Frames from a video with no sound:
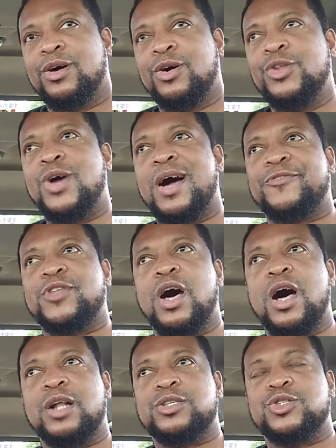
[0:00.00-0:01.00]
Uno have to
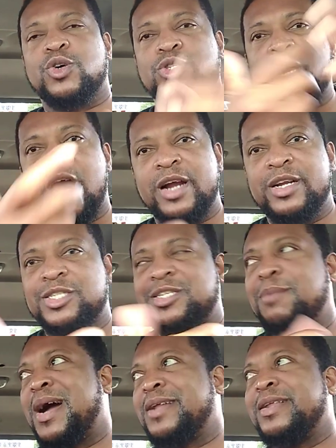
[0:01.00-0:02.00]
also tarnish the
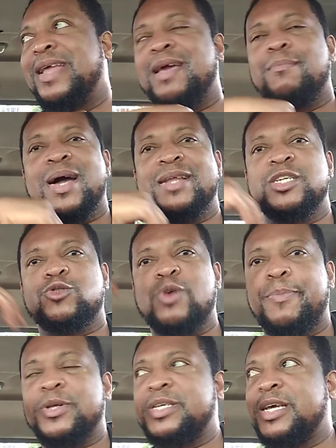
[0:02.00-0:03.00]
man's name and his
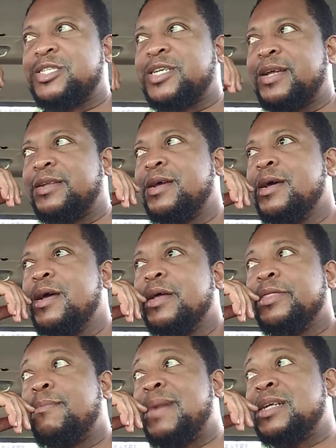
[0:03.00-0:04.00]
reputation
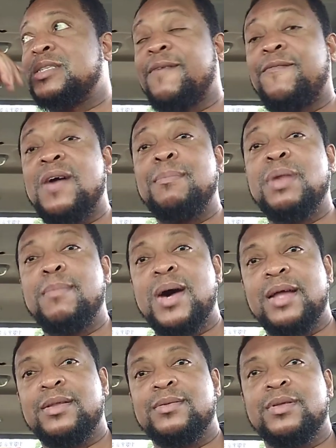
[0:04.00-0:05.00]
the man is a family
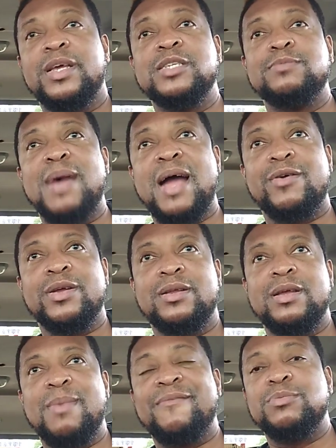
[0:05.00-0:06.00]
man. He's married.
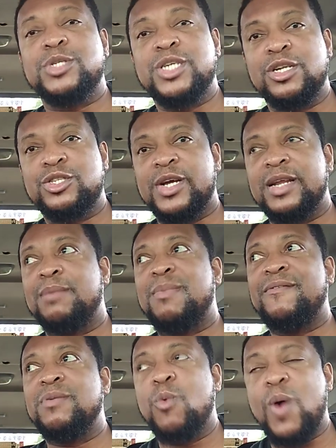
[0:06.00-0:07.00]
Him having children. Him
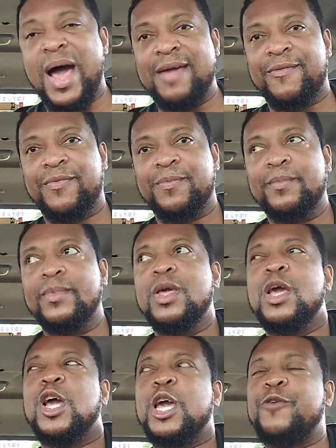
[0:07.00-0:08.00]
having wife.
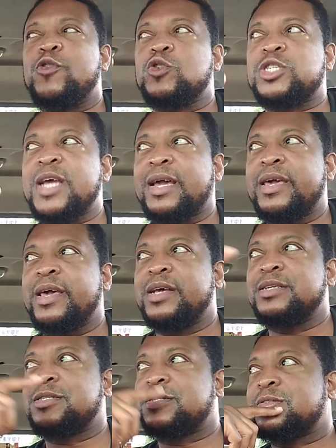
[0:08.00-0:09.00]
If you check
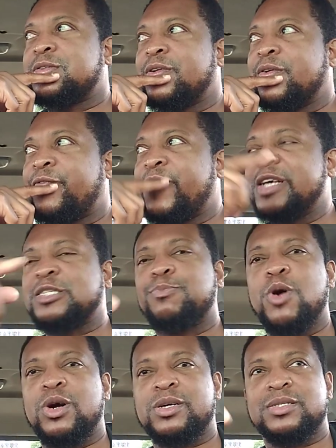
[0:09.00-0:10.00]
his
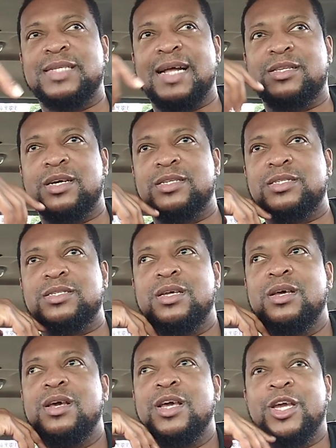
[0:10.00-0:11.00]
Facebook status,
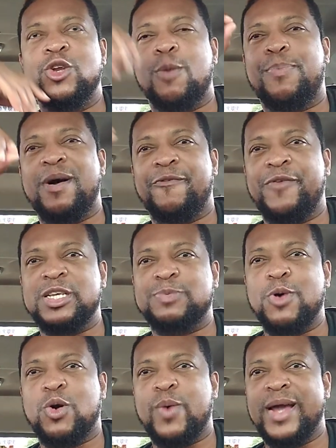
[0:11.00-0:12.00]
you know, on
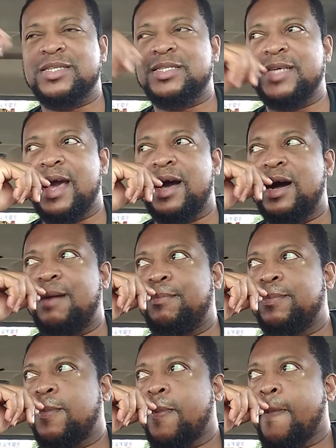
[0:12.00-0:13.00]
Facebook where it's um,